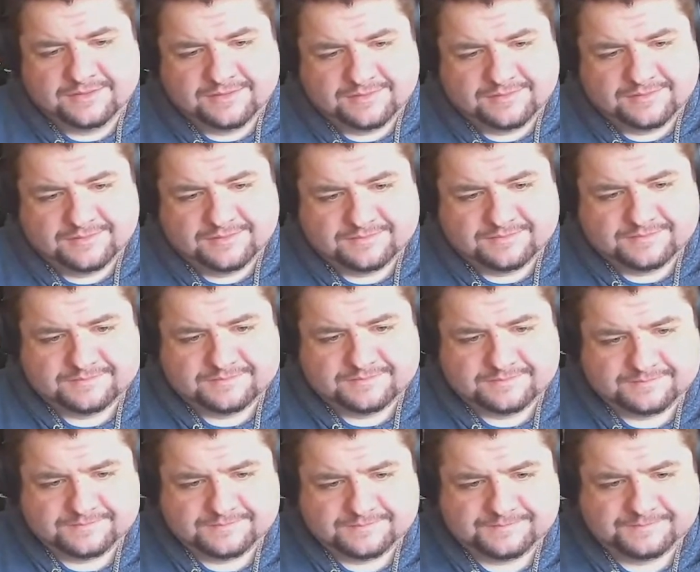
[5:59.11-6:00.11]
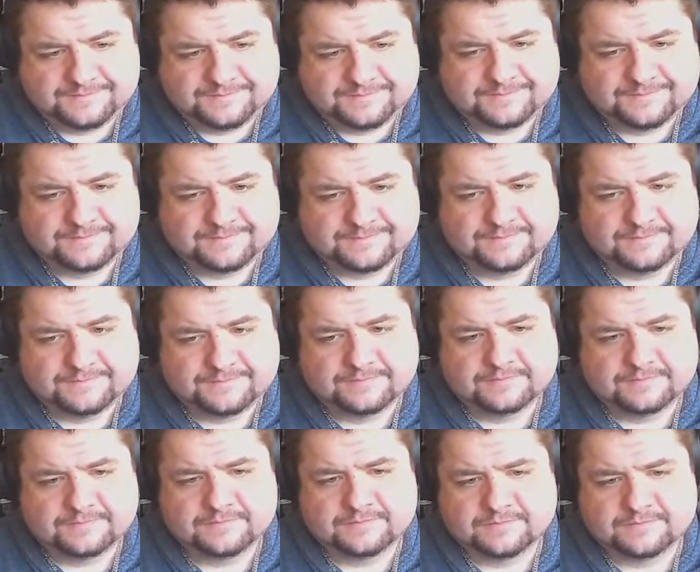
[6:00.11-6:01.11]

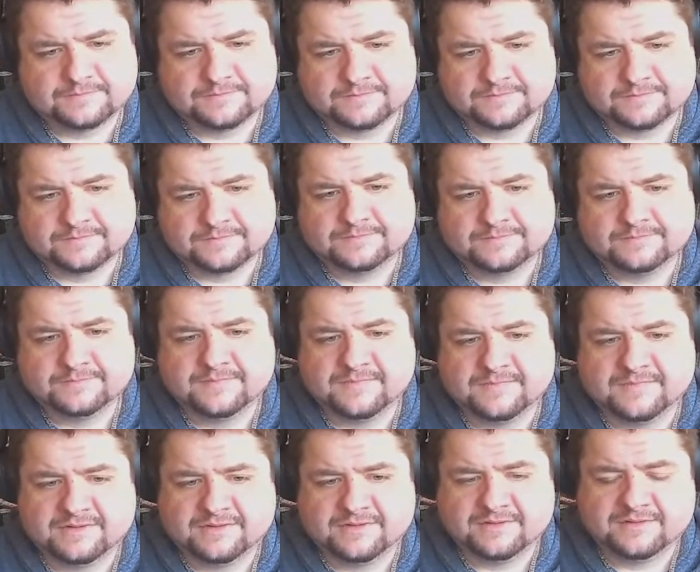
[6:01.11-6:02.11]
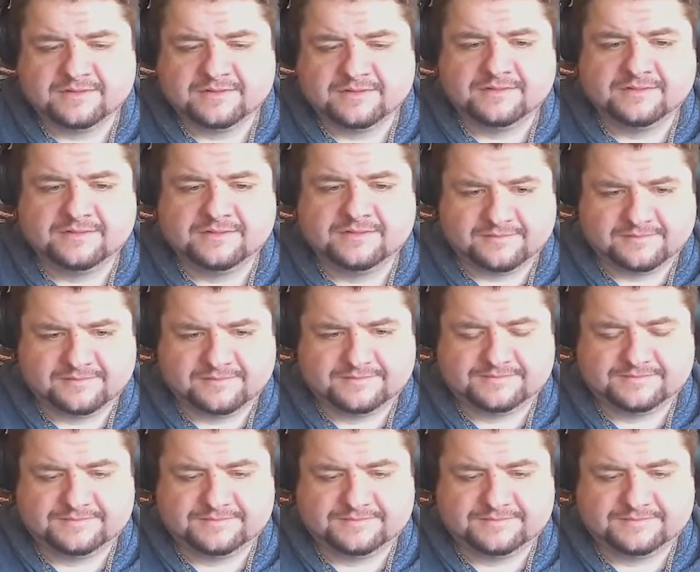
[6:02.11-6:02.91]
No words are spoken by the person on screen.